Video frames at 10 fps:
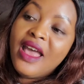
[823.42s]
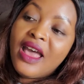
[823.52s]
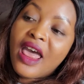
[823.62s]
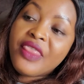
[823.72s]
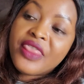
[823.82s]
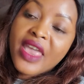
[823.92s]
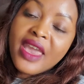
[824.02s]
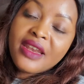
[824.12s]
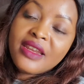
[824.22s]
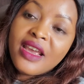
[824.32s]
and
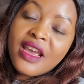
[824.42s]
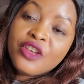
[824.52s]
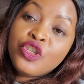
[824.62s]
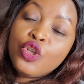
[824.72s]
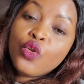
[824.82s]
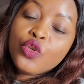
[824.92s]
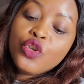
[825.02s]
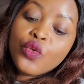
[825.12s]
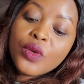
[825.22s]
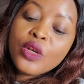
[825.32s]
then
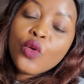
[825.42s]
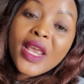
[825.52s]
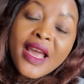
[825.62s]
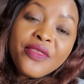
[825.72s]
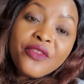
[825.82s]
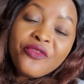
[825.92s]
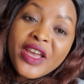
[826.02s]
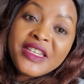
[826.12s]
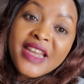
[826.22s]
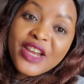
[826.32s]
you looking at the
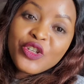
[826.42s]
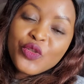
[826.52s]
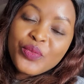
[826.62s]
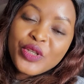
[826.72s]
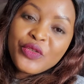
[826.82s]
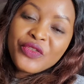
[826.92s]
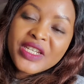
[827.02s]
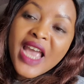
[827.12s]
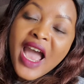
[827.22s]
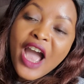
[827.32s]
financial bit of
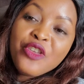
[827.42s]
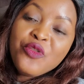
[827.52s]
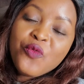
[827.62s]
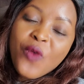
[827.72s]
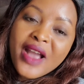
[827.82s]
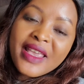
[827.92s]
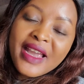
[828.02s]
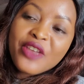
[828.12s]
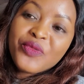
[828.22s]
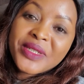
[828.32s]
it. Are you
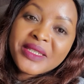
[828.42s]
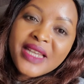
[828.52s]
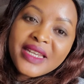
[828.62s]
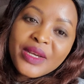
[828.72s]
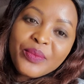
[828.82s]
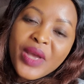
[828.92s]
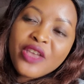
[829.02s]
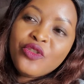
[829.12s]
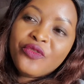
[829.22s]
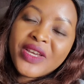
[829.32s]
working? Are you a startup?
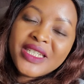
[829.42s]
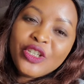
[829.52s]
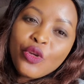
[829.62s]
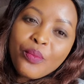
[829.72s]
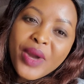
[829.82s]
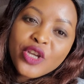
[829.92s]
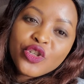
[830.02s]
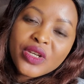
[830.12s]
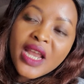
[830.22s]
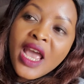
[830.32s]
Are you finding your
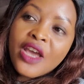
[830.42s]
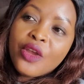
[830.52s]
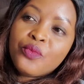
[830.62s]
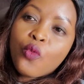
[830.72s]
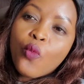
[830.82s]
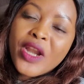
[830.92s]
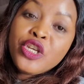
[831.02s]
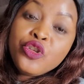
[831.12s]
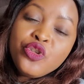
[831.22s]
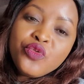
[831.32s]
passion?
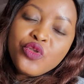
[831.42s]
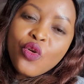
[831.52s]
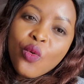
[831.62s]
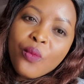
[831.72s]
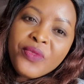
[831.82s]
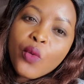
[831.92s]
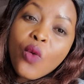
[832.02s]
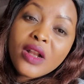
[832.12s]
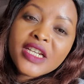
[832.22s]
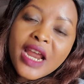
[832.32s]
What do you know? The
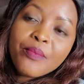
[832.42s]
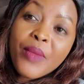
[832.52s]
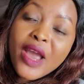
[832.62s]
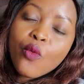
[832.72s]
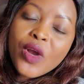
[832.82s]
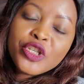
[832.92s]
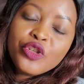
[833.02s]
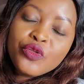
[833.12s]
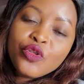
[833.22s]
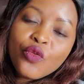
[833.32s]
world can buy
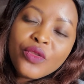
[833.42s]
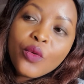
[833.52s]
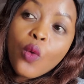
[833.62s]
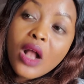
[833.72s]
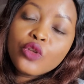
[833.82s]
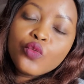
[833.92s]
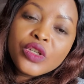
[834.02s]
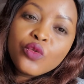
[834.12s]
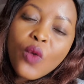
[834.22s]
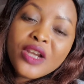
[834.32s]
what you know. The world
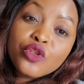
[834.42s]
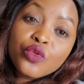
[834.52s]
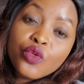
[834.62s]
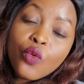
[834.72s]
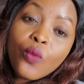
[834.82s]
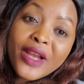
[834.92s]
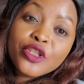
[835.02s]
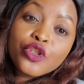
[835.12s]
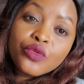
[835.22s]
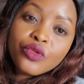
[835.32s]
will want to know
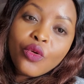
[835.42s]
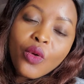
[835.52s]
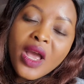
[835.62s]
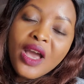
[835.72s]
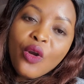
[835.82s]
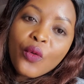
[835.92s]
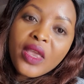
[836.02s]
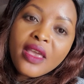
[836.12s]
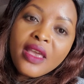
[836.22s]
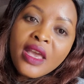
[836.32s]
what you know.
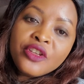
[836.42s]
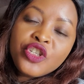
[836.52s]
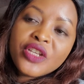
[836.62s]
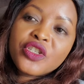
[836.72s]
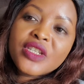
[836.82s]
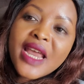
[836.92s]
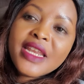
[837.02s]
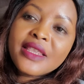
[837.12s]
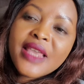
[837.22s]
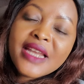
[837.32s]
Okay, just
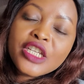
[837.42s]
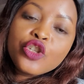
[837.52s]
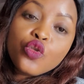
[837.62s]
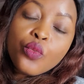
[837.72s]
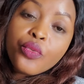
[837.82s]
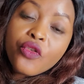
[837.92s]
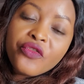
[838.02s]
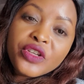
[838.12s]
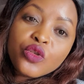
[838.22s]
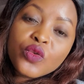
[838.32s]
turning that into
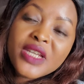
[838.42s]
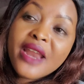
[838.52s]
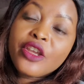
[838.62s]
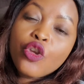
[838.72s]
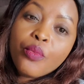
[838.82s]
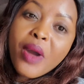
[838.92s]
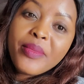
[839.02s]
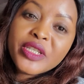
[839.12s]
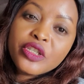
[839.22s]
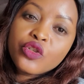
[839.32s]
profit, or turning your
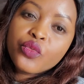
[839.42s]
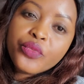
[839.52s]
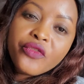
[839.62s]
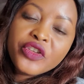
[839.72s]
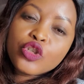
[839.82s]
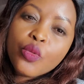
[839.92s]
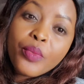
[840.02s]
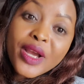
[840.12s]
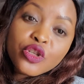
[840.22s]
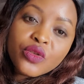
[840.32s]
purpose into profit, your
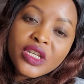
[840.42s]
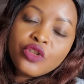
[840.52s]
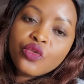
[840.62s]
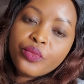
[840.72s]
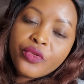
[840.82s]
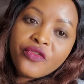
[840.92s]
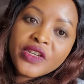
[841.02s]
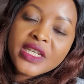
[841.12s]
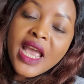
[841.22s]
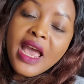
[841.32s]
passion into
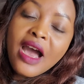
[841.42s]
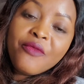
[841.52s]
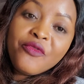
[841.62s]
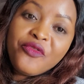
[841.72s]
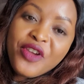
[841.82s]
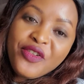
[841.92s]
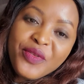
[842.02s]
profit. I'm very